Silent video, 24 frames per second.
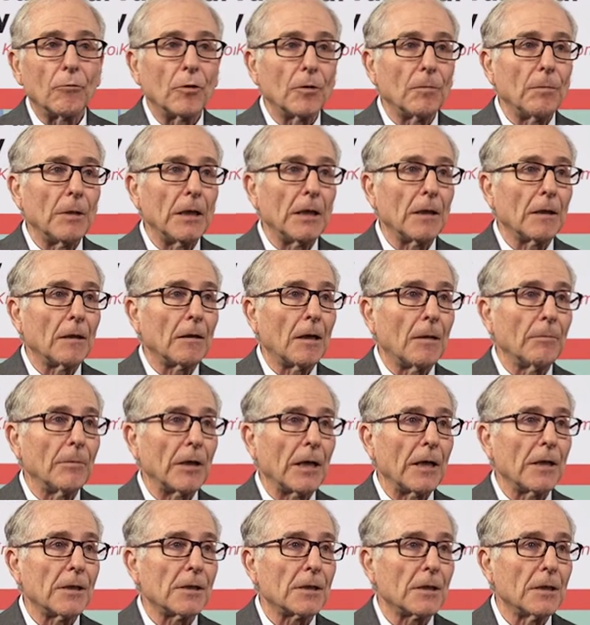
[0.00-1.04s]
would be the
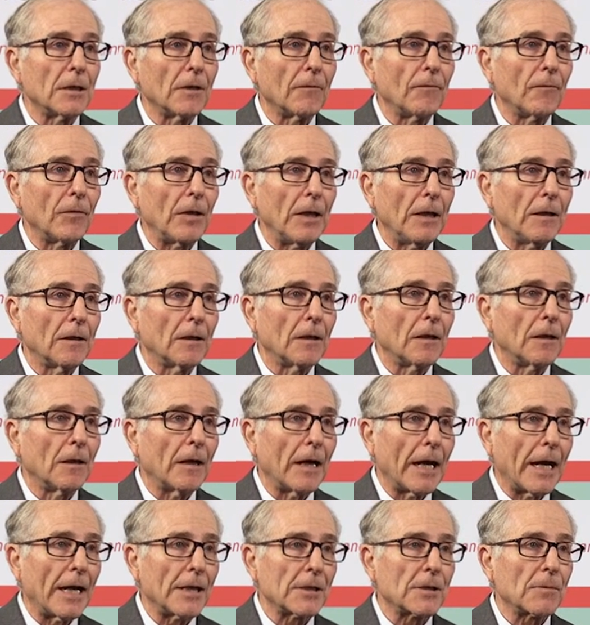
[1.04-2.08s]
combination of either
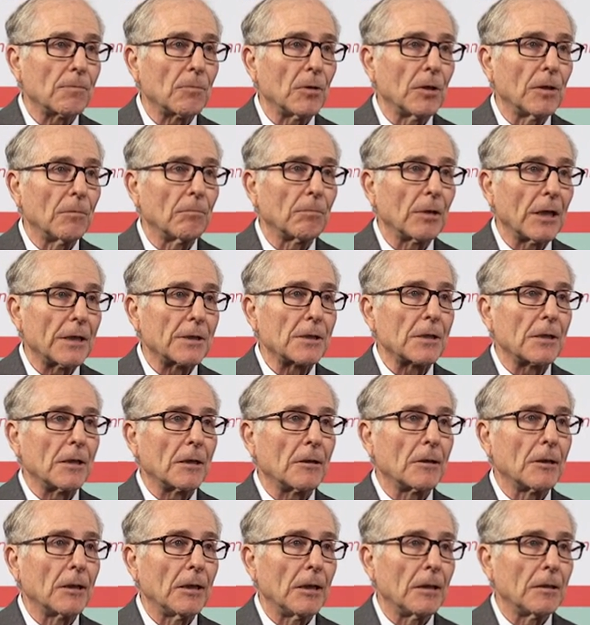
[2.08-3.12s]
aspirin plus
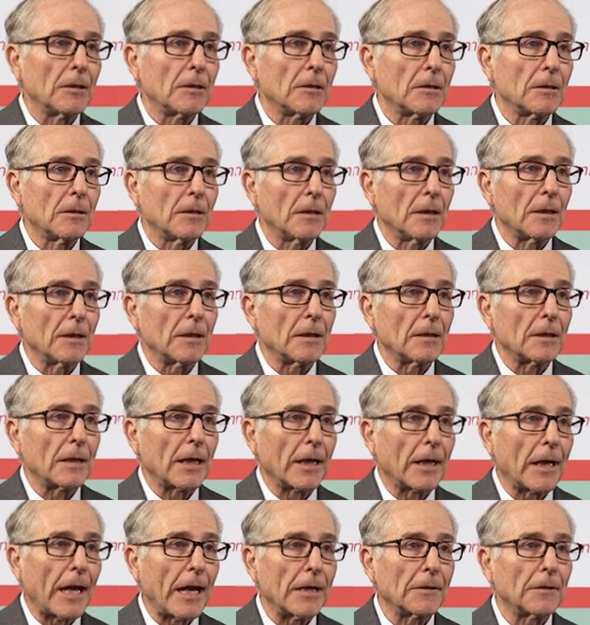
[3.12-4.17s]

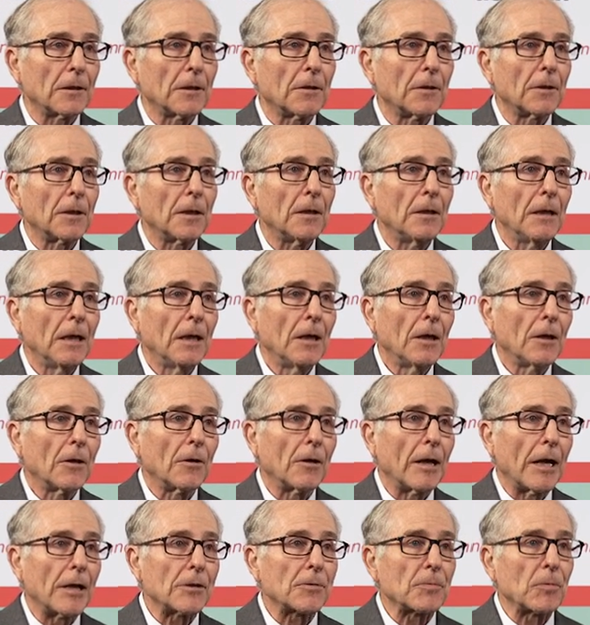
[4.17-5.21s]
ticagrelor
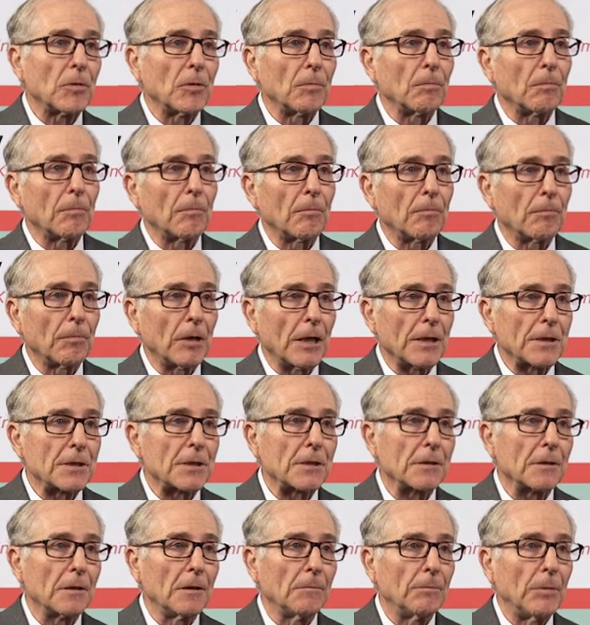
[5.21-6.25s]
or aspirin
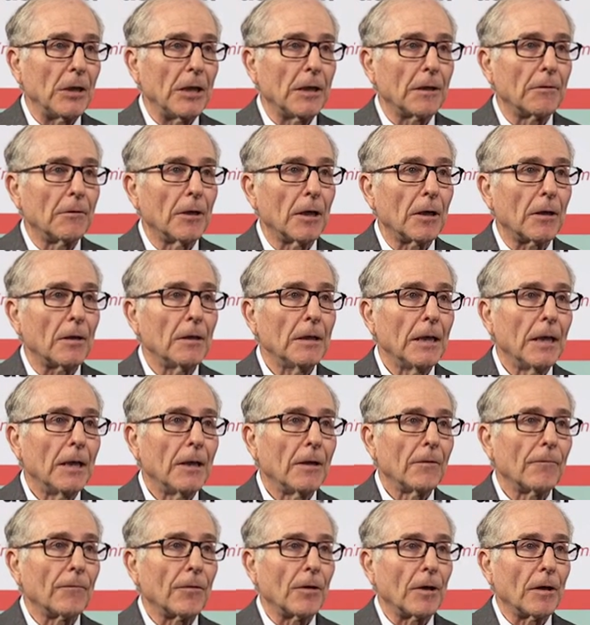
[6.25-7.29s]
plus clopidogrel
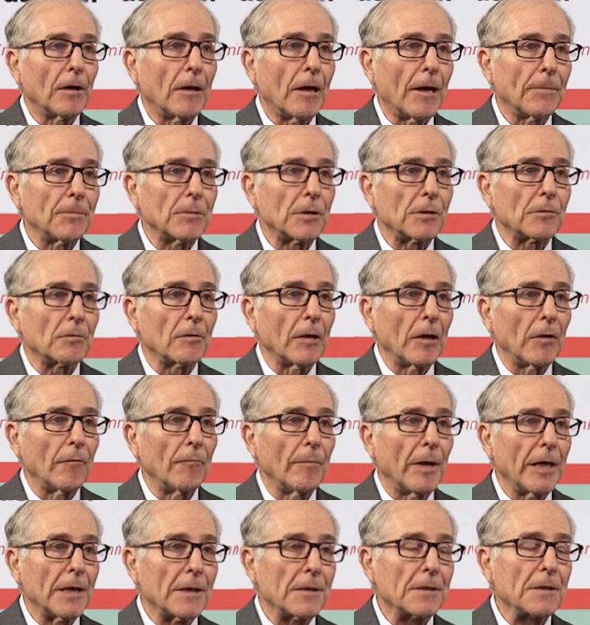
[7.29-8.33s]
for up to 12
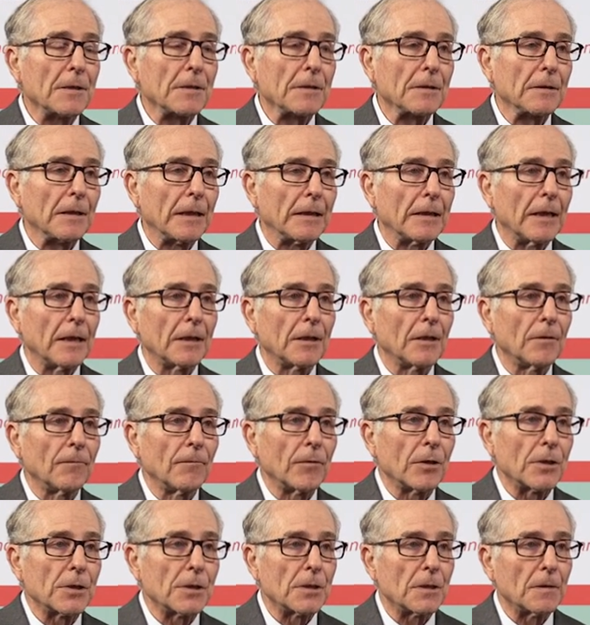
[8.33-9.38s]
months, and then
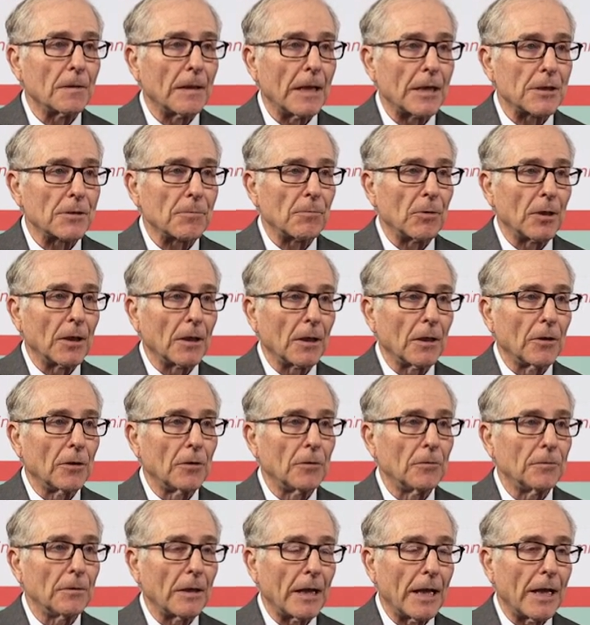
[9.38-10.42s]
conversion to aspirin
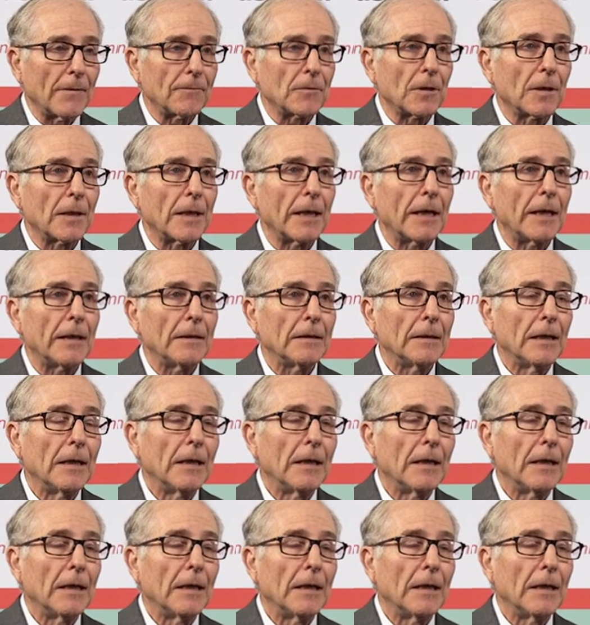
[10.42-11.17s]
alone after that.